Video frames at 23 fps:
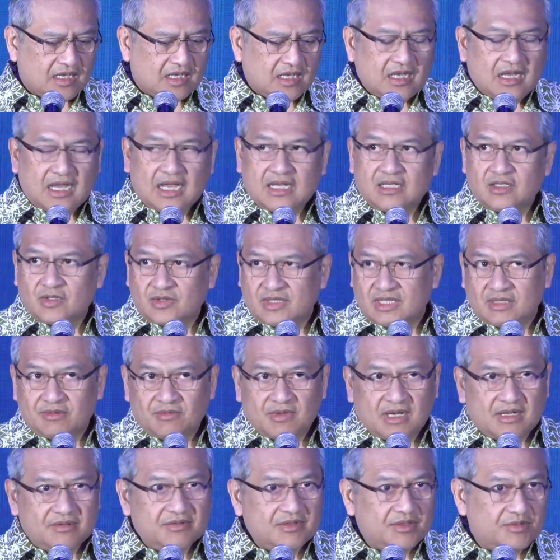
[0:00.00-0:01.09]
And looking
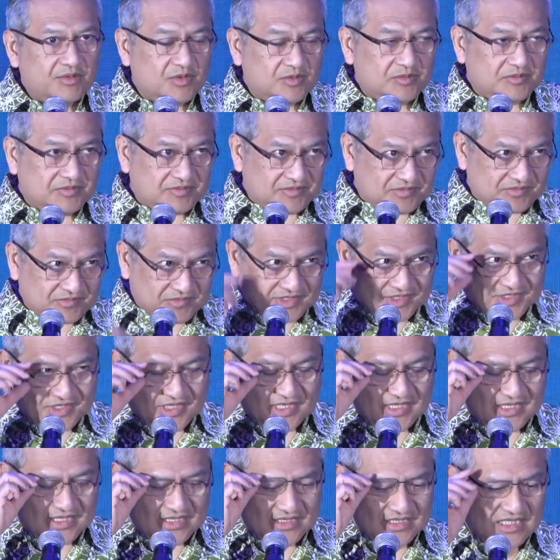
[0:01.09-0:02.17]
around the room, which I
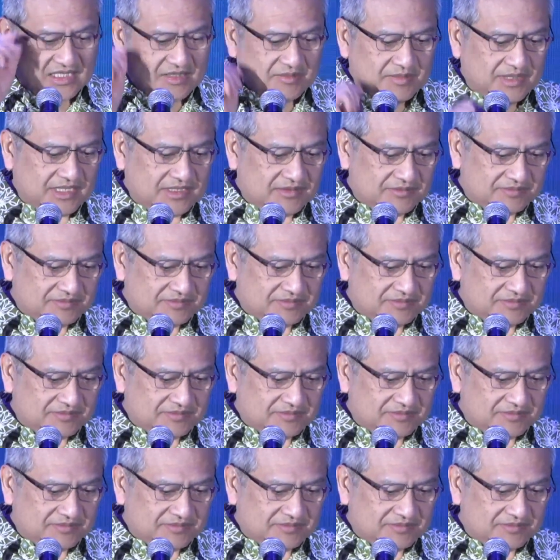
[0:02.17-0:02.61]
can see a bit,